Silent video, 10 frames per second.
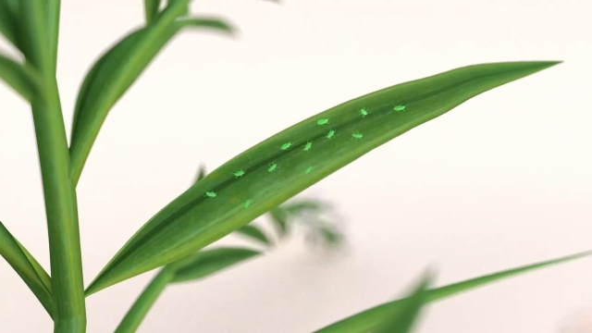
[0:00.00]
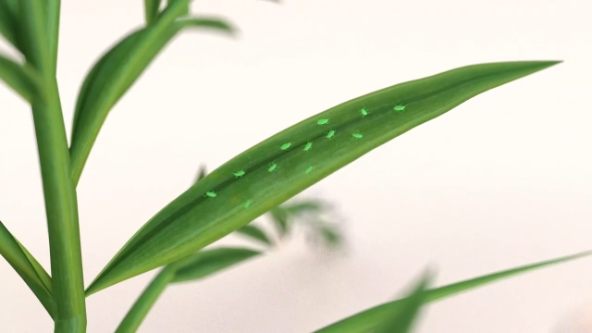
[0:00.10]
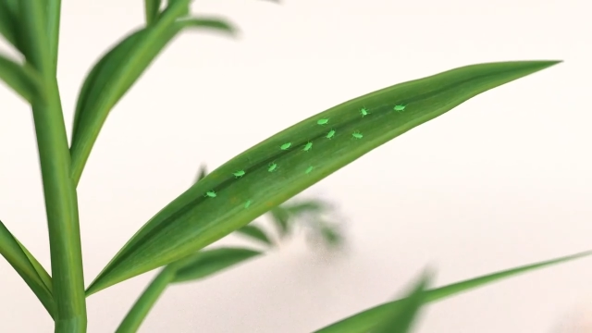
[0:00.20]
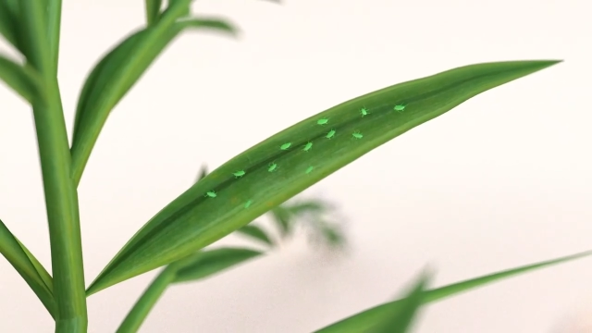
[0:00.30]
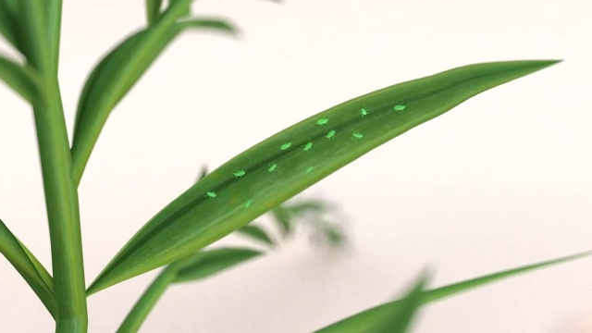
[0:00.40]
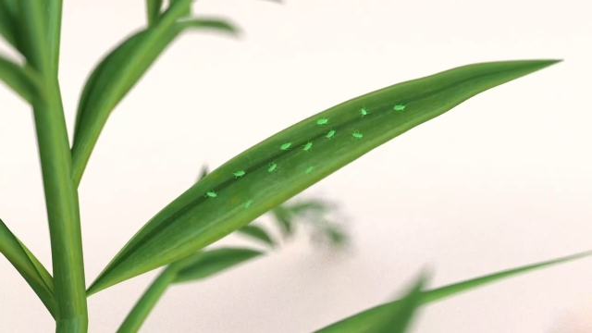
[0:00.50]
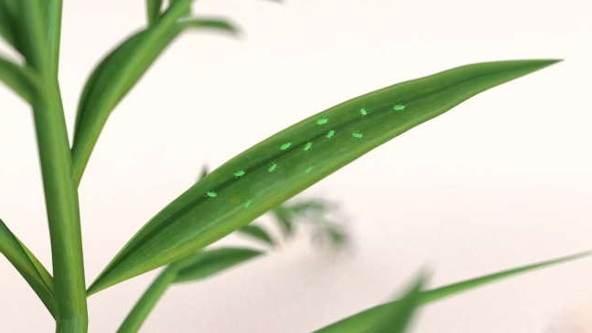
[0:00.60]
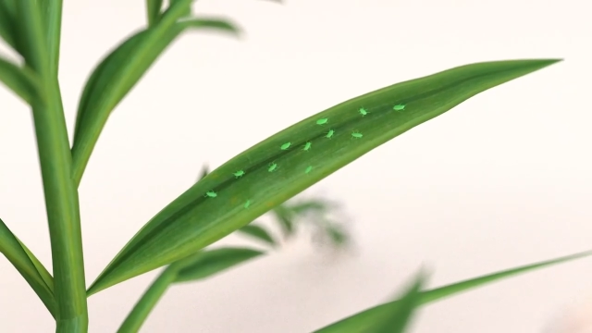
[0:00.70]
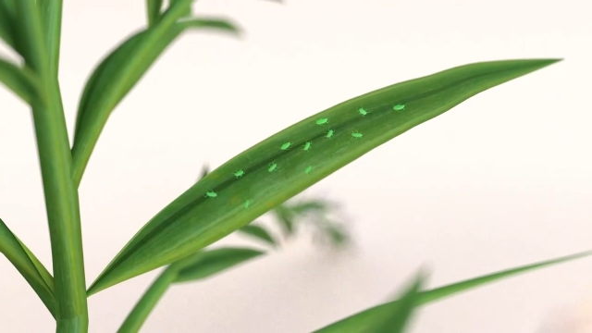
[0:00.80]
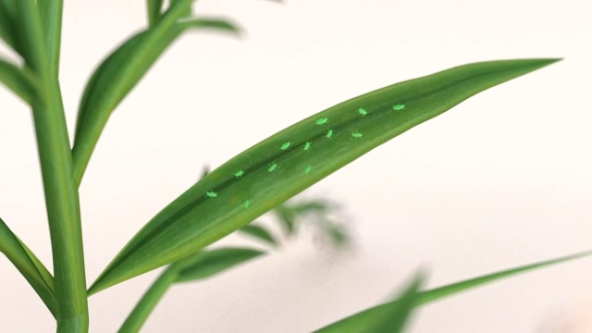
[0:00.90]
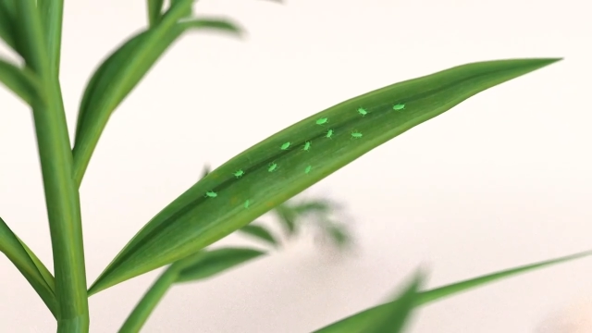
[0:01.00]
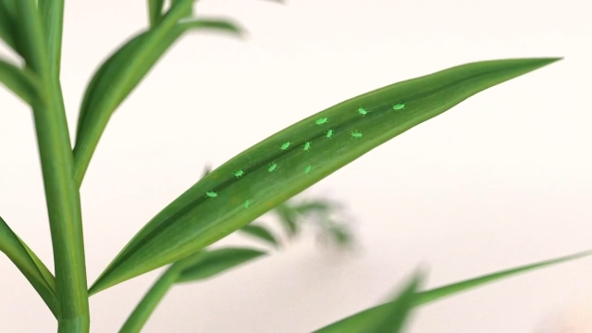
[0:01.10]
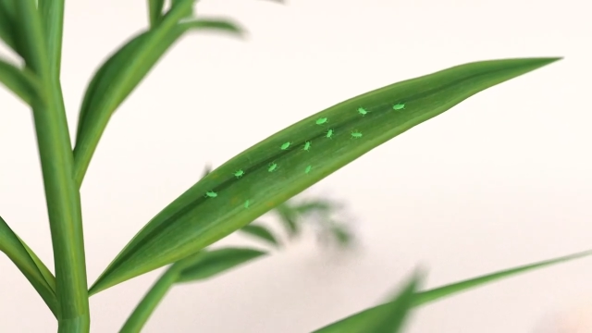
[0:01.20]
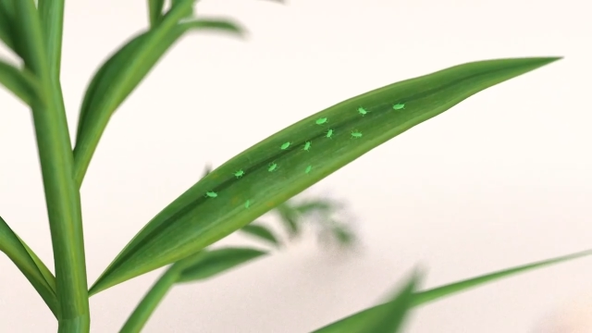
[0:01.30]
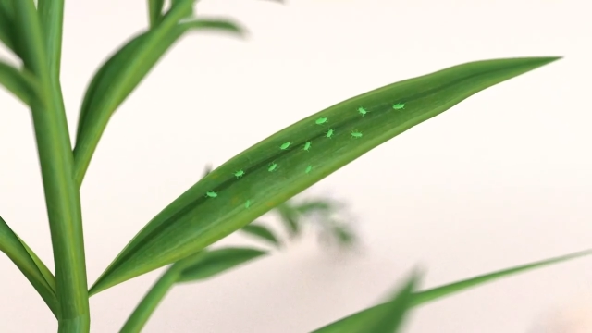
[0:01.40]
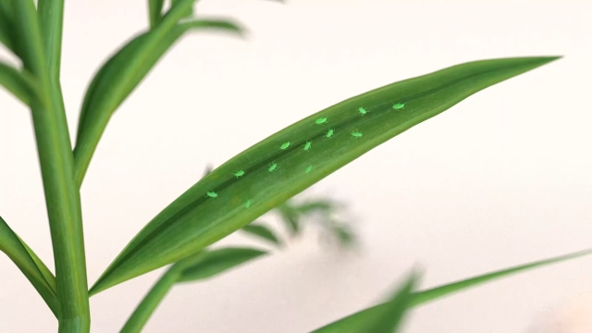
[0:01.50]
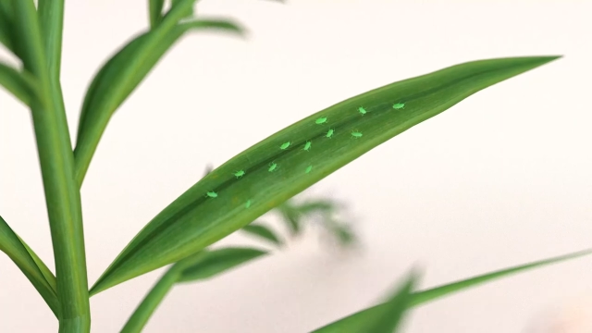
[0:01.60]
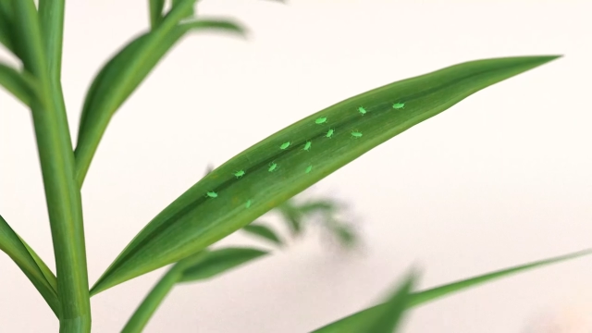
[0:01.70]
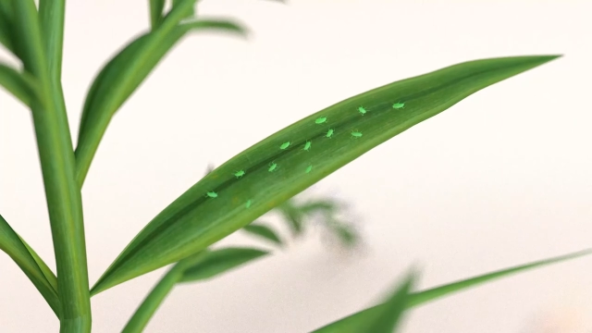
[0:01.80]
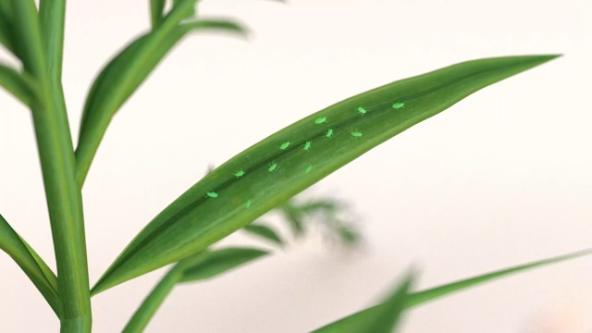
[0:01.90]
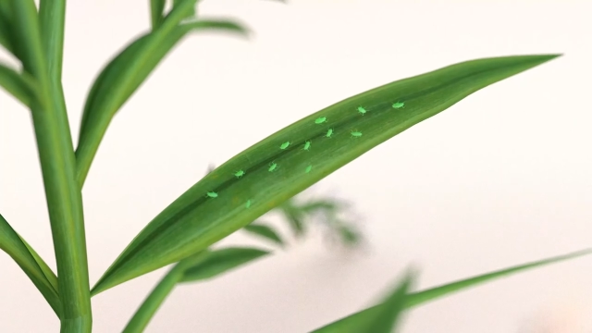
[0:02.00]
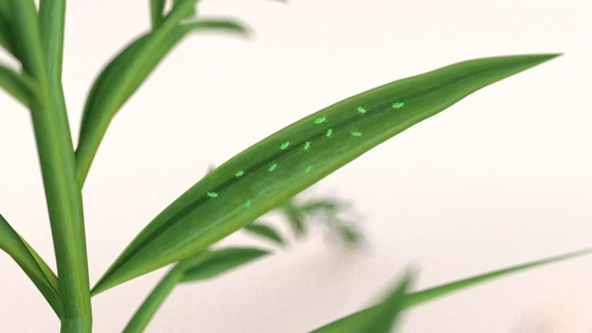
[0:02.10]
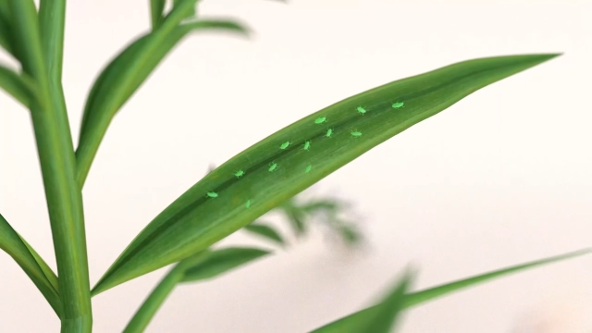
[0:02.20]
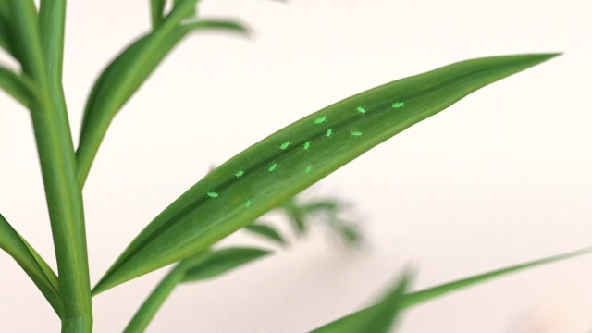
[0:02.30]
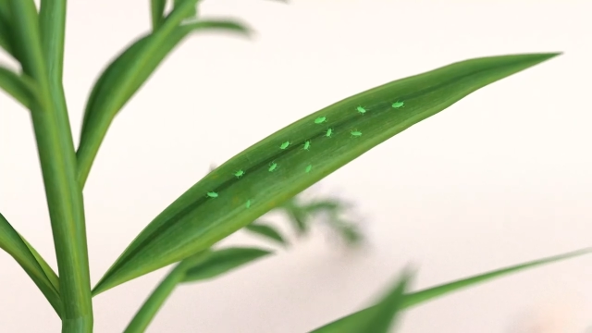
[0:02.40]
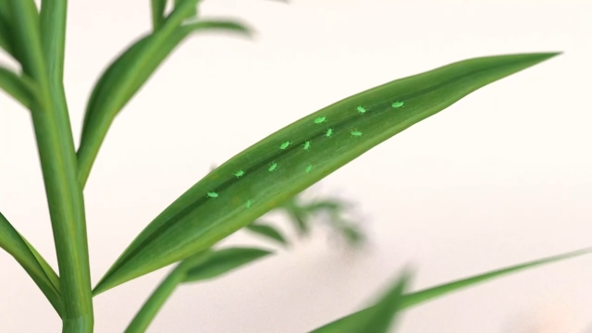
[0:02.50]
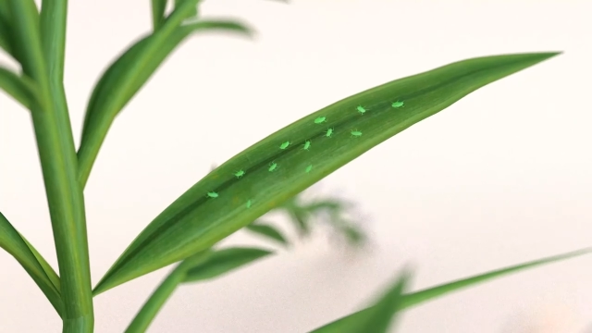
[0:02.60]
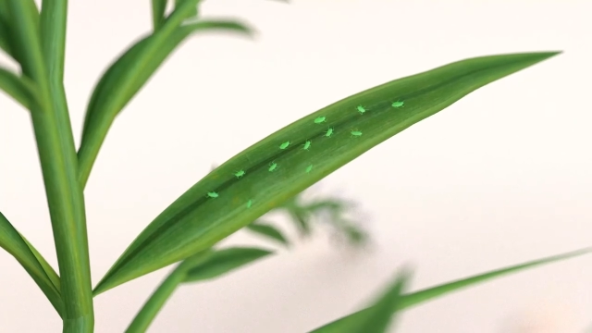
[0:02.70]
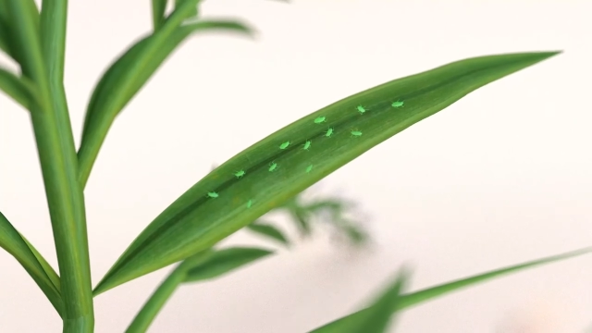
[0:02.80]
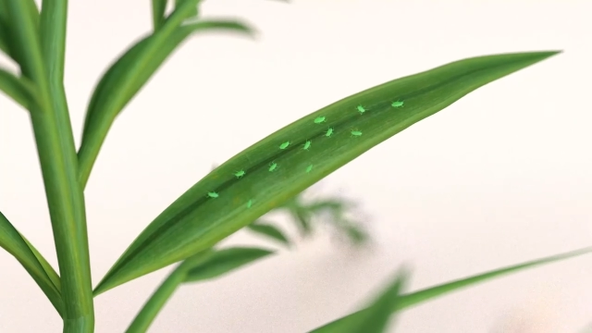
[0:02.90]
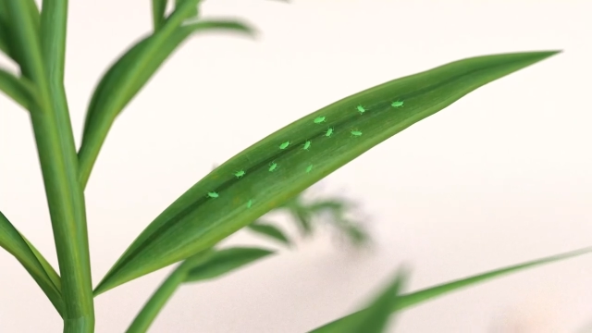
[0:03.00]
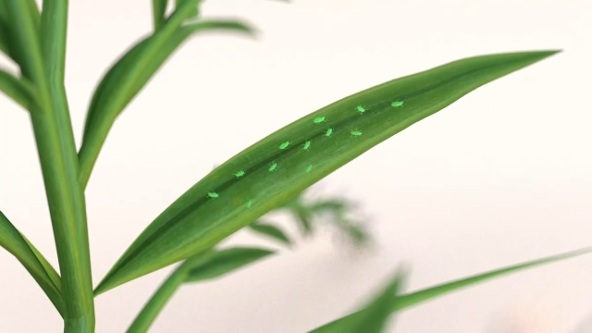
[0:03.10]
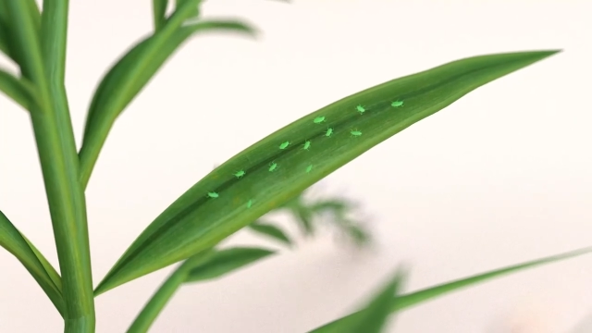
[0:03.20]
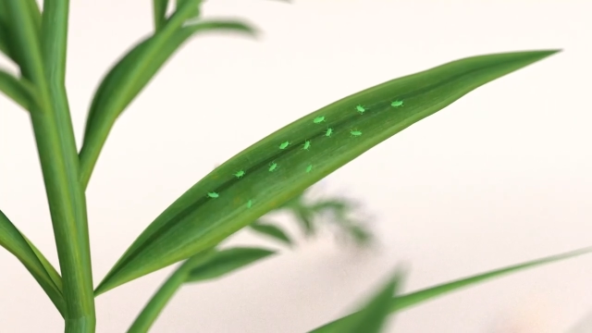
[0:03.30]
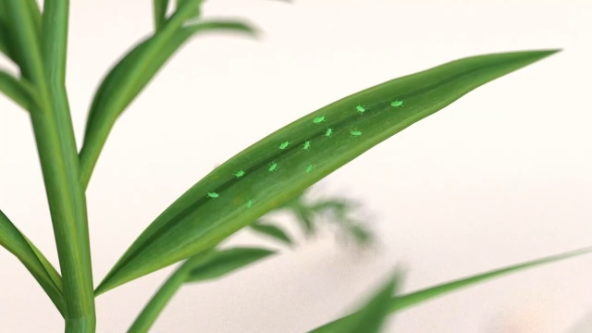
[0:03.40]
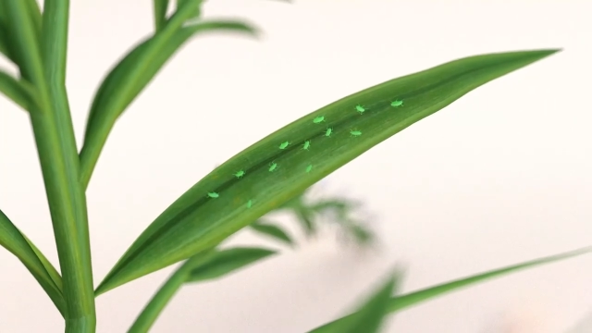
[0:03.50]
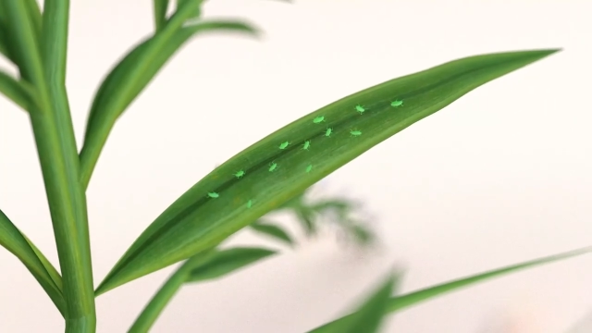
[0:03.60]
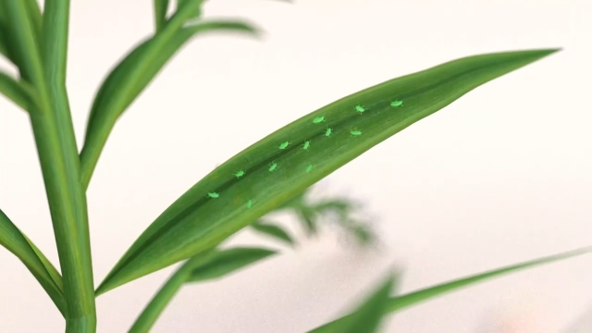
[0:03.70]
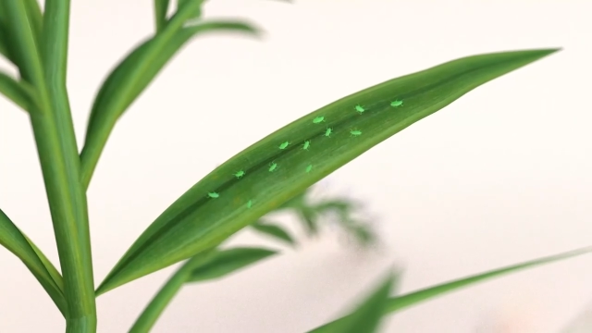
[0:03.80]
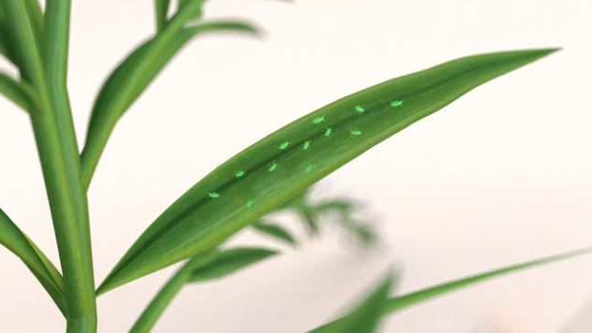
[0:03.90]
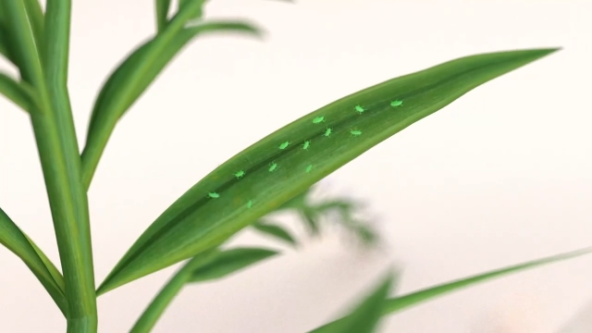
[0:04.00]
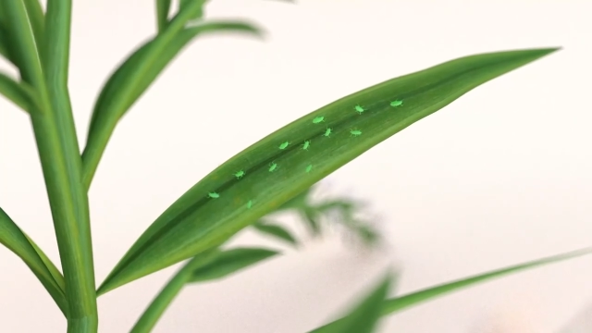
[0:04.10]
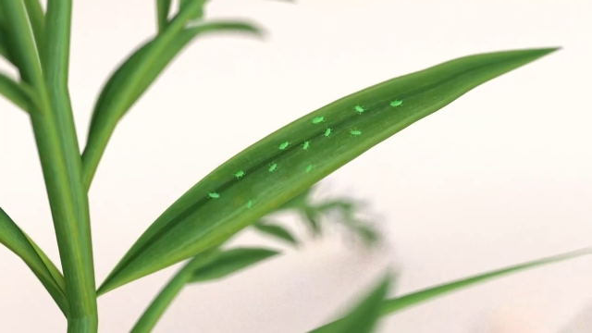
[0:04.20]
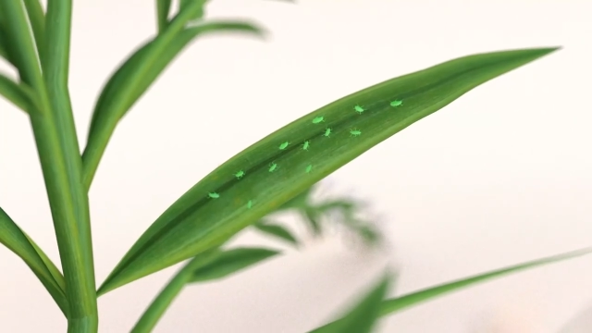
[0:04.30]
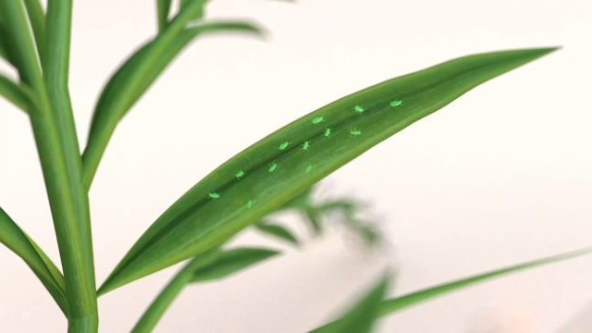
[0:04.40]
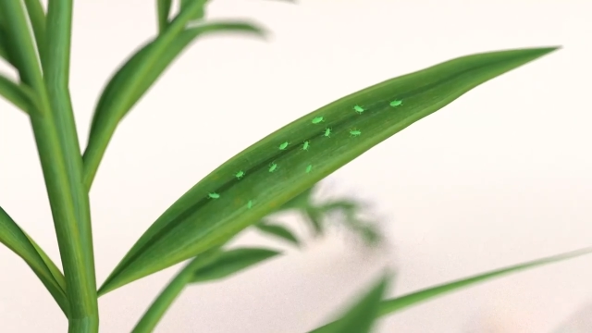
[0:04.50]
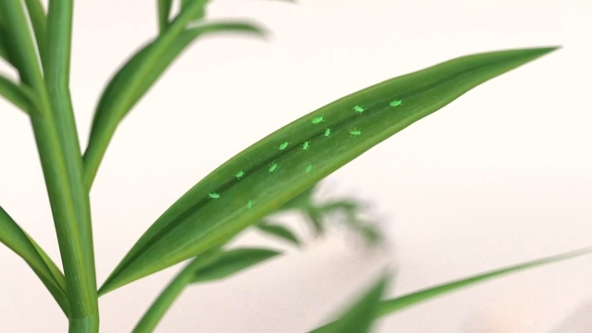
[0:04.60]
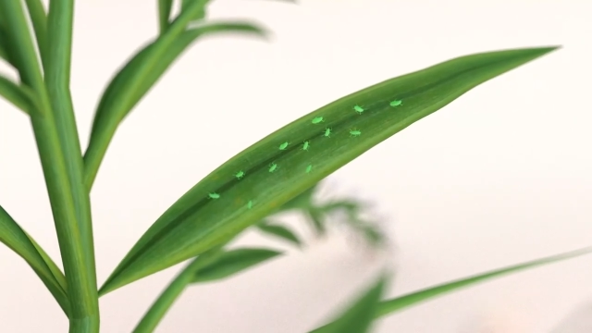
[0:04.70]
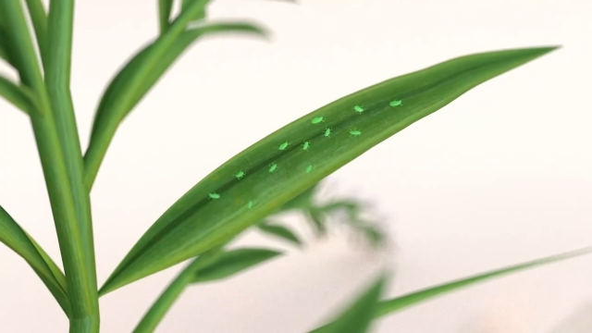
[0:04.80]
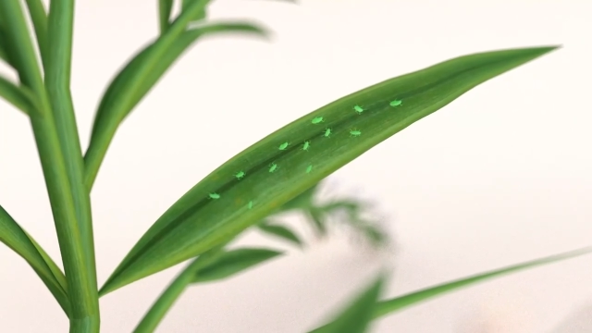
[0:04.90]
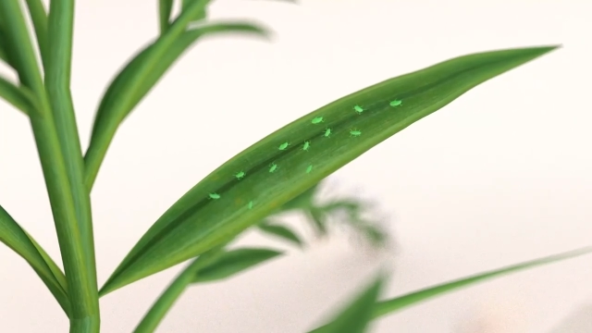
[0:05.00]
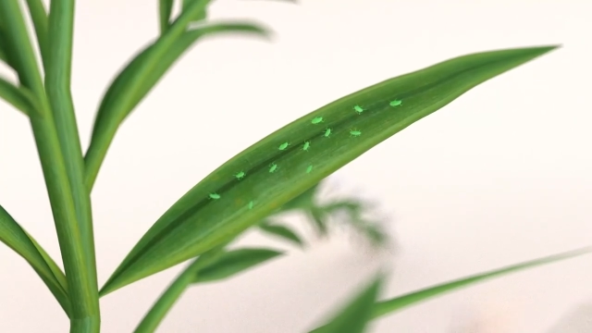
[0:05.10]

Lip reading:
No face is visible, so there are no lips to read.